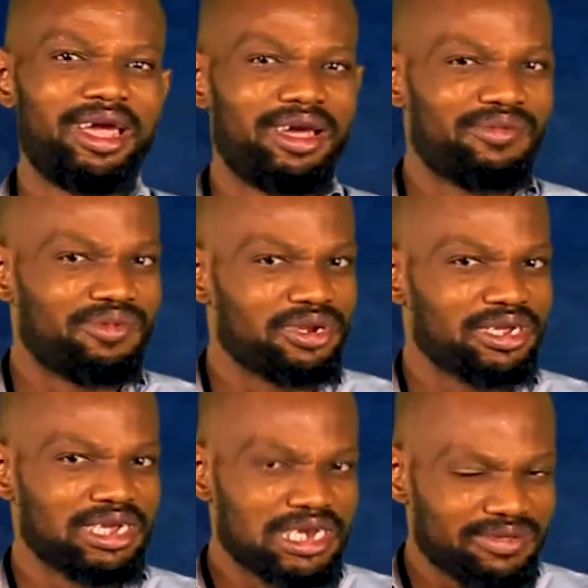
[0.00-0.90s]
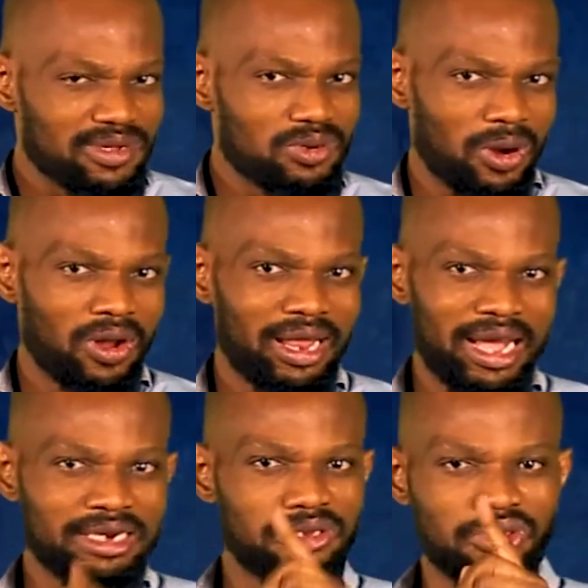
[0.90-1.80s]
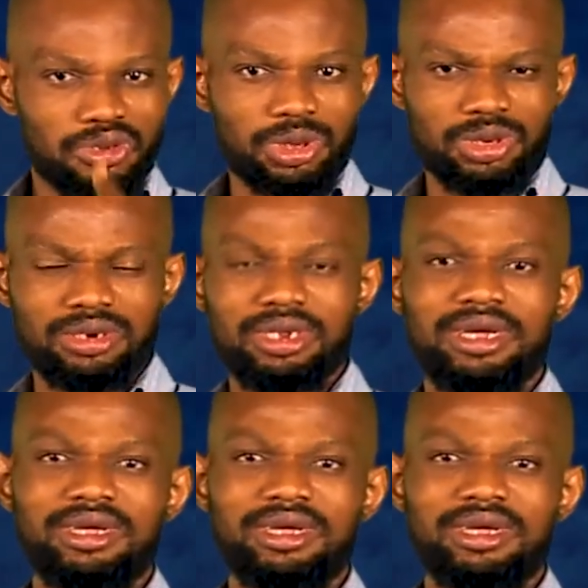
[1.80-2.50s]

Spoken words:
every individual and institution